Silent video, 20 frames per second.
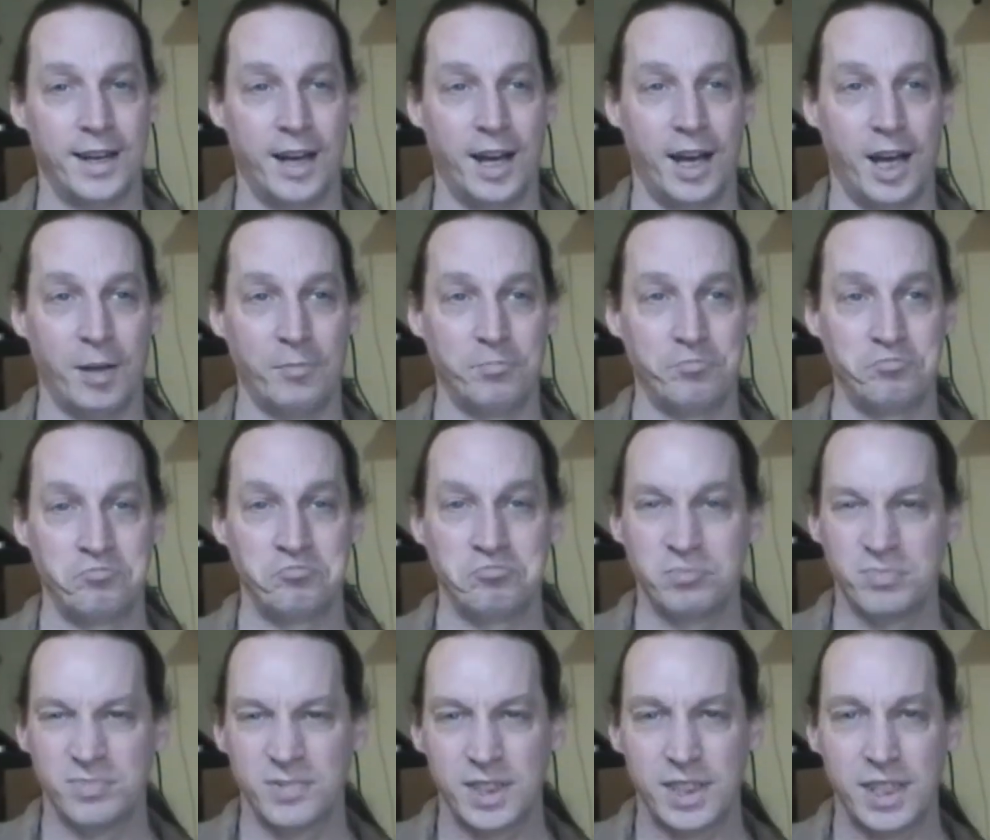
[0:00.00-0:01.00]
Yeah,
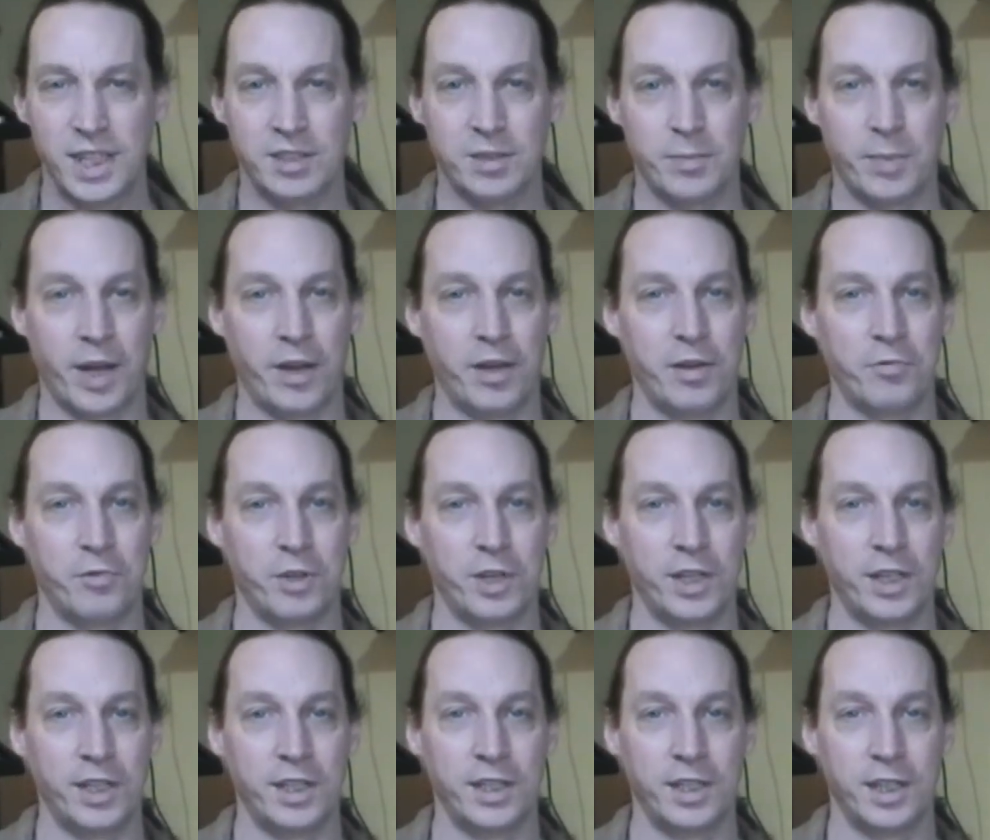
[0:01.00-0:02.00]
that's about it
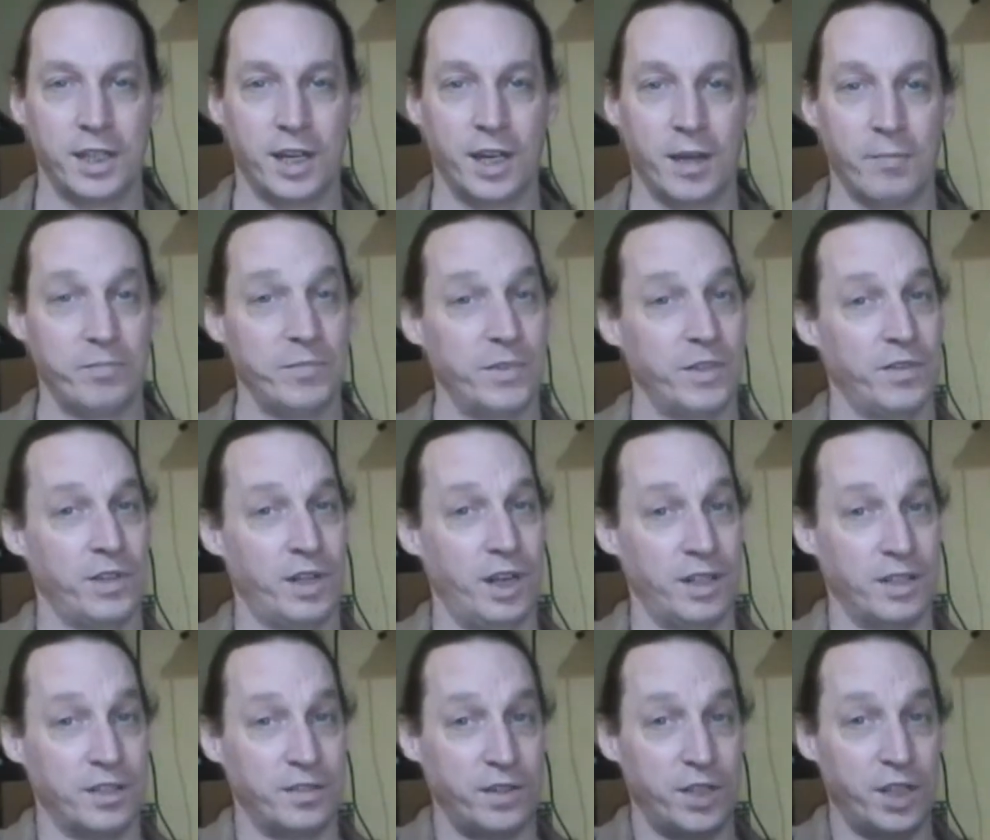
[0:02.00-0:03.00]
really. If you
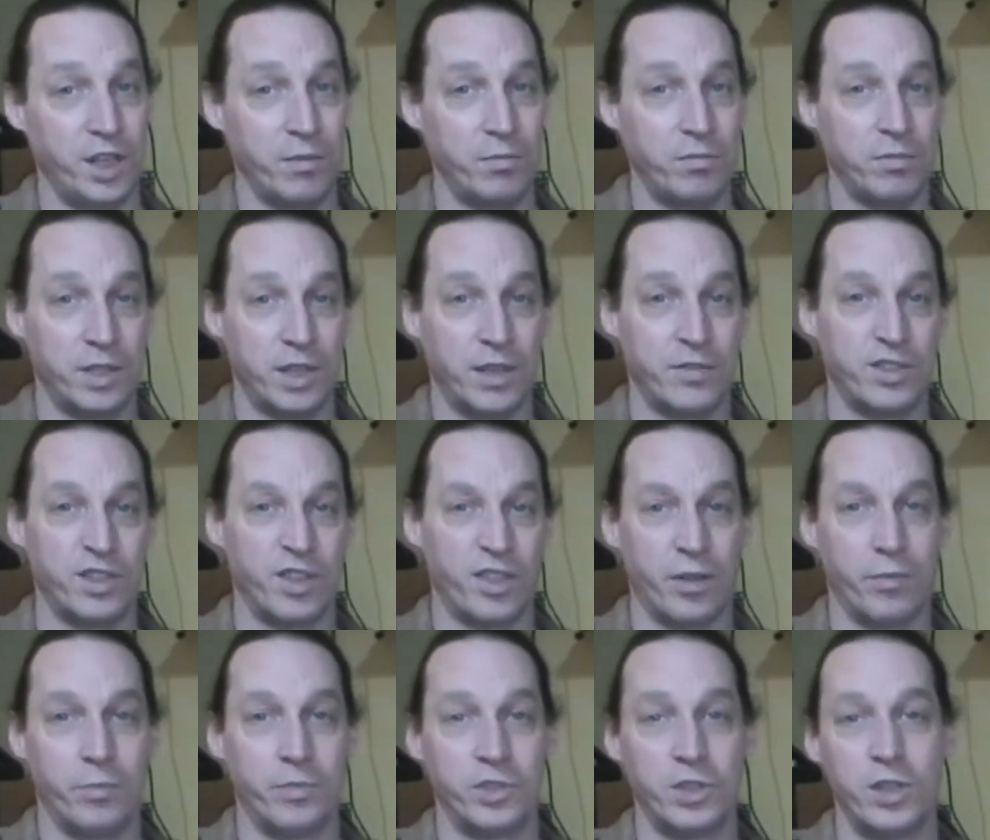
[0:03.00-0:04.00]
like this video, give us a
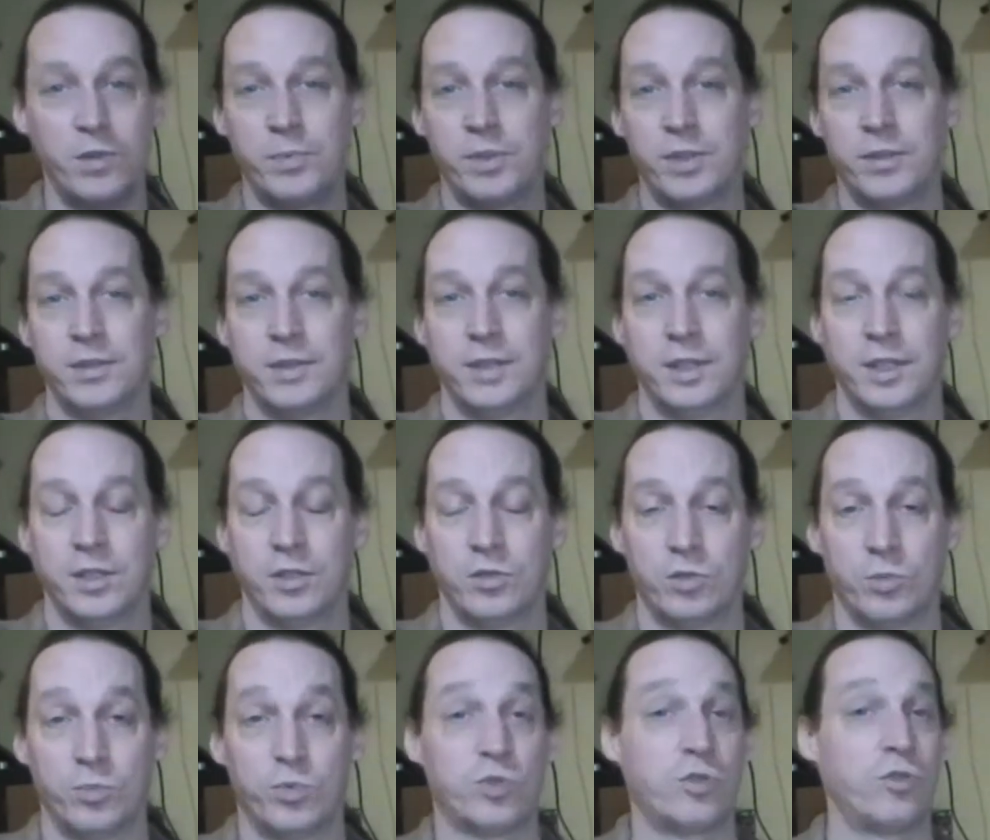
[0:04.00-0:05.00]
thumbs up,
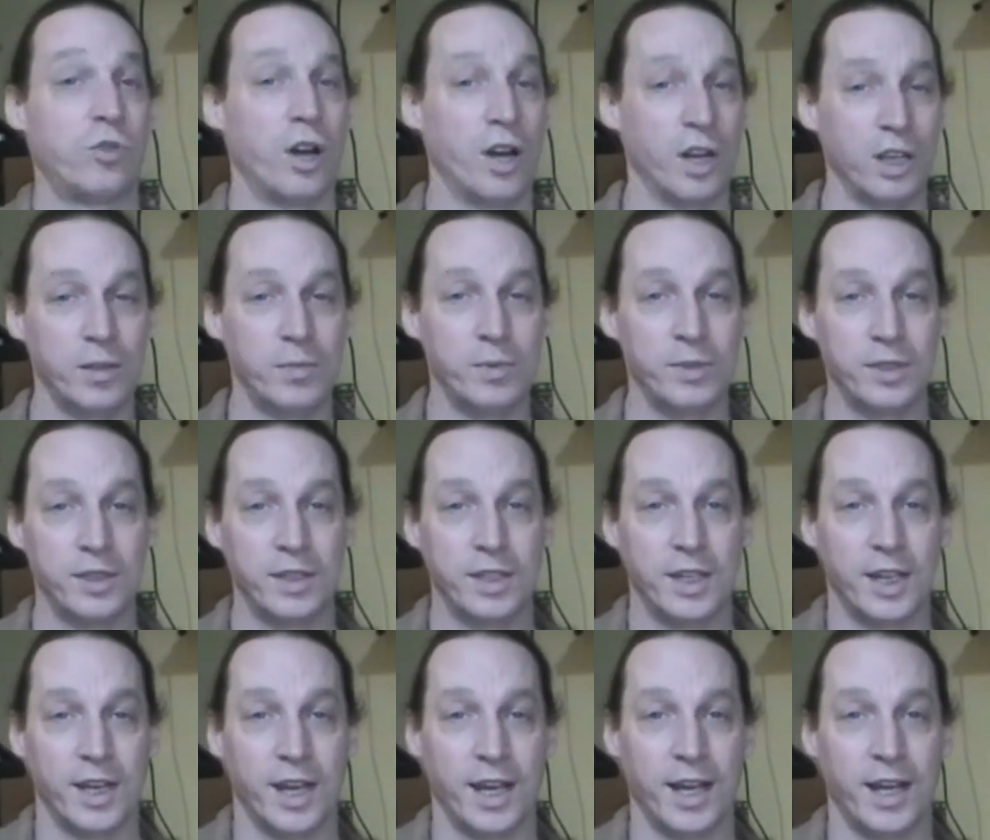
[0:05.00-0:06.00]
subscribe,
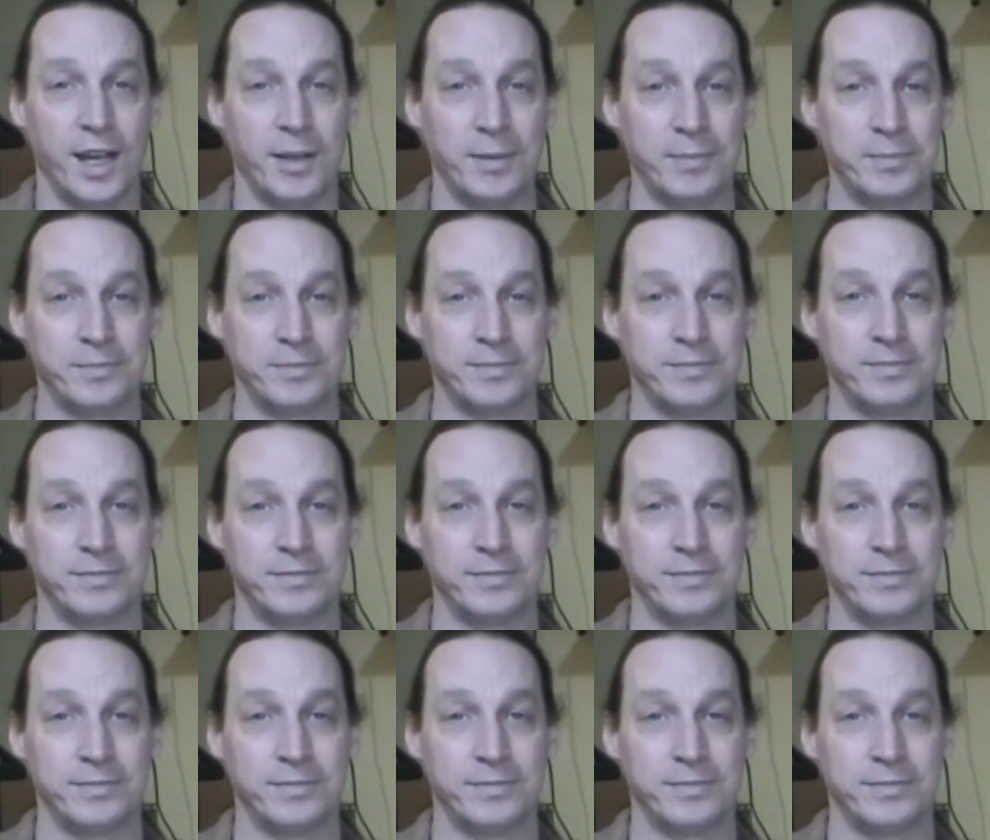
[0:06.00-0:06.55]
and